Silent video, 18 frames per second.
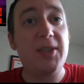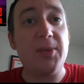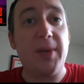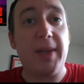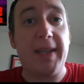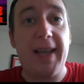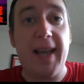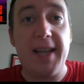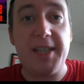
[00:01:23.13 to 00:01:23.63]
to
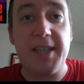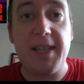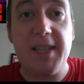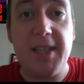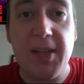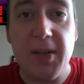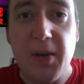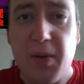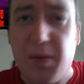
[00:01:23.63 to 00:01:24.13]
a catchy
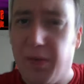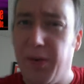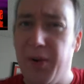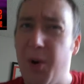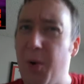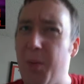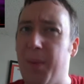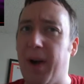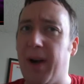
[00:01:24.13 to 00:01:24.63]
tune for
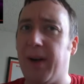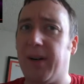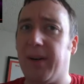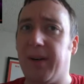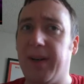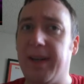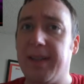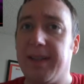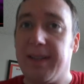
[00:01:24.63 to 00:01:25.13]
no
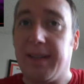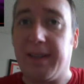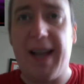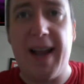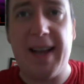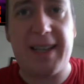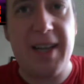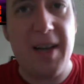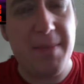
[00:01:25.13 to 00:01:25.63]
apparent reason.
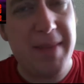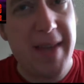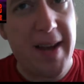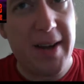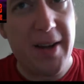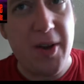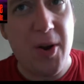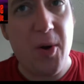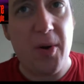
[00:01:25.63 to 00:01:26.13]
Kind of comes
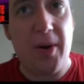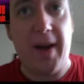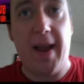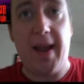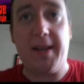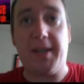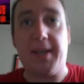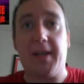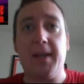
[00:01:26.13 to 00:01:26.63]
out of nowhere
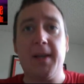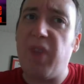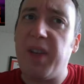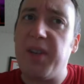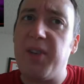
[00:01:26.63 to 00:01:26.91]
at you.